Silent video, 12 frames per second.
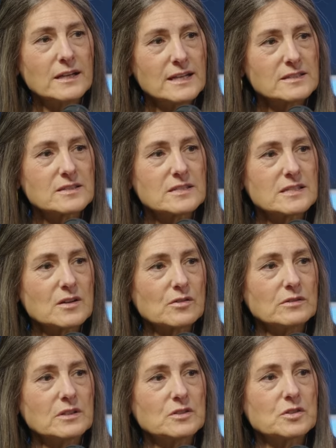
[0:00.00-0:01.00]

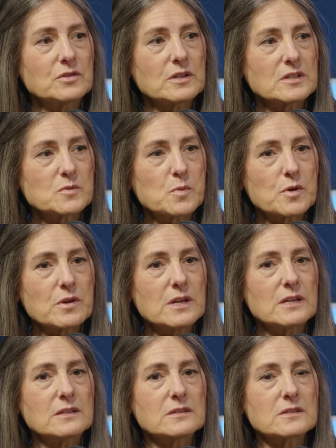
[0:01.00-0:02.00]
necessarily to
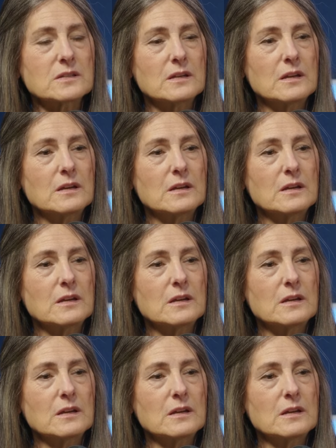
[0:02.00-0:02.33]
experience